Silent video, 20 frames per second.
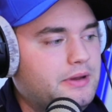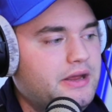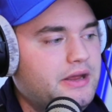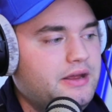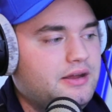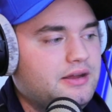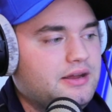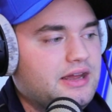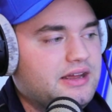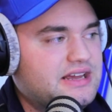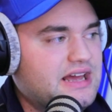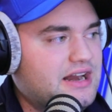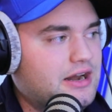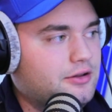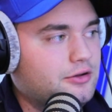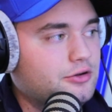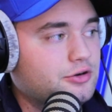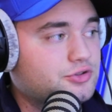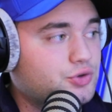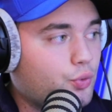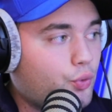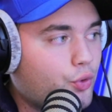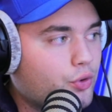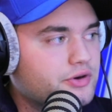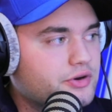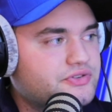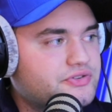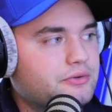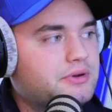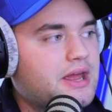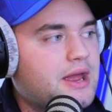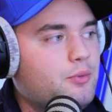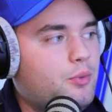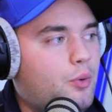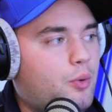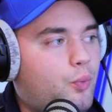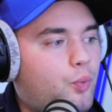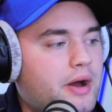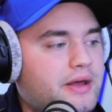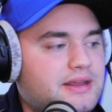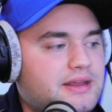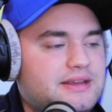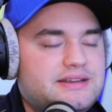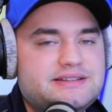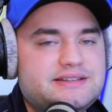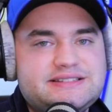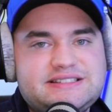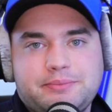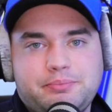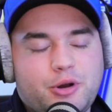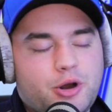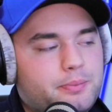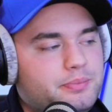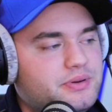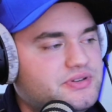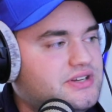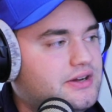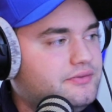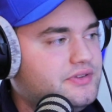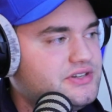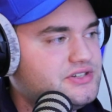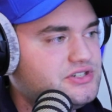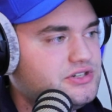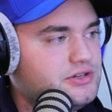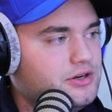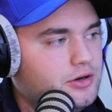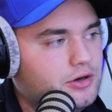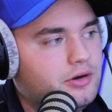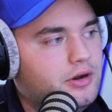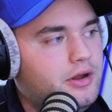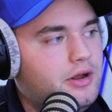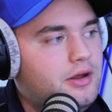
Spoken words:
and kind of look towards, okay, well, what is the purpose of this year?